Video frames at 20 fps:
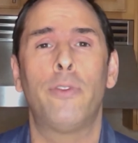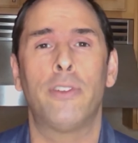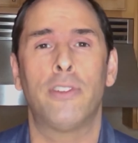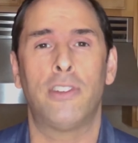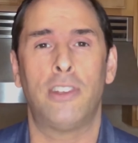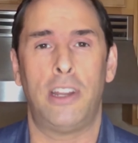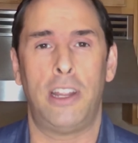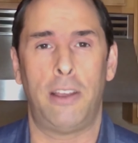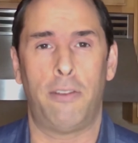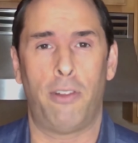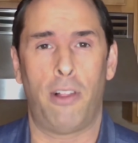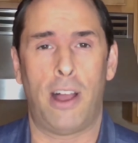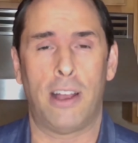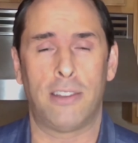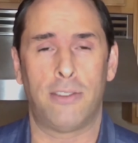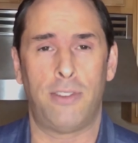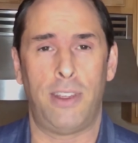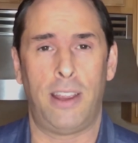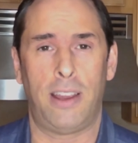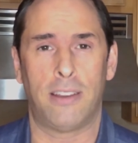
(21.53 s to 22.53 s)
city of Las
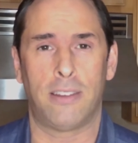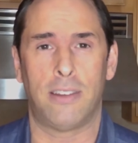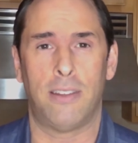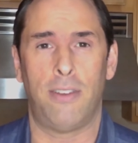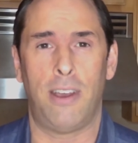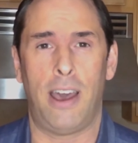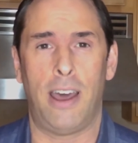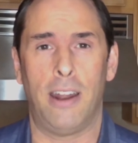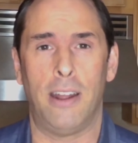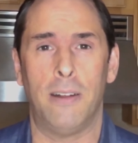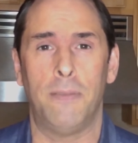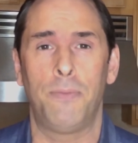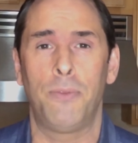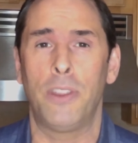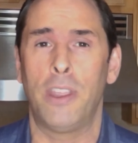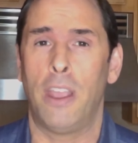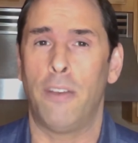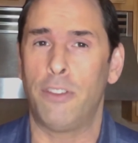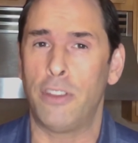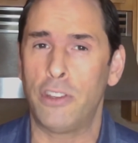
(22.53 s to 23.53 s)
Vegas, Nevada.
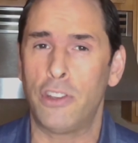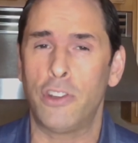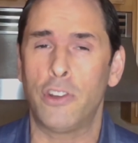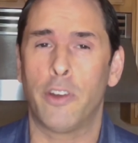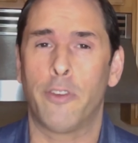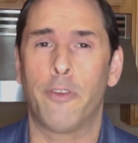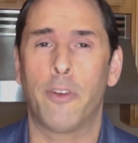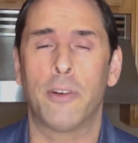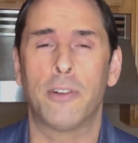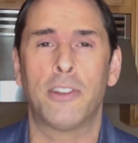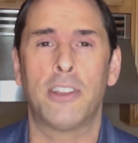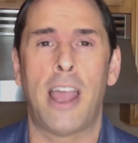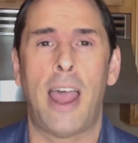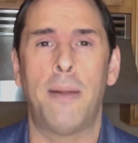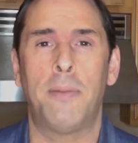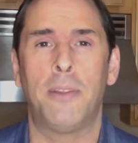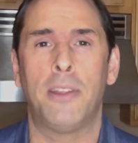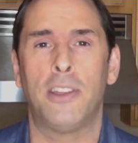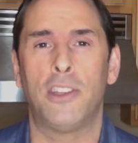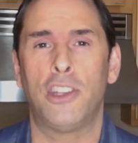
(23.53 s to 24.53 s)
If this is your first time to
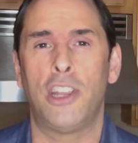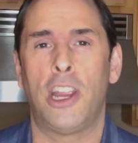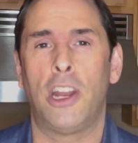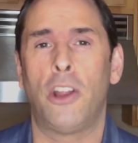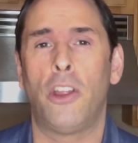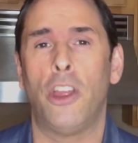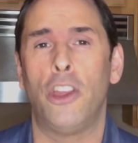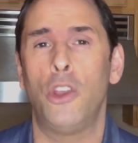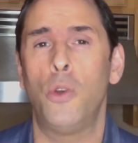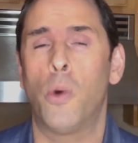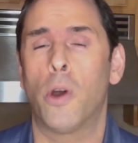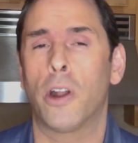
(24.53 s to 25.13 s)
the channel and you want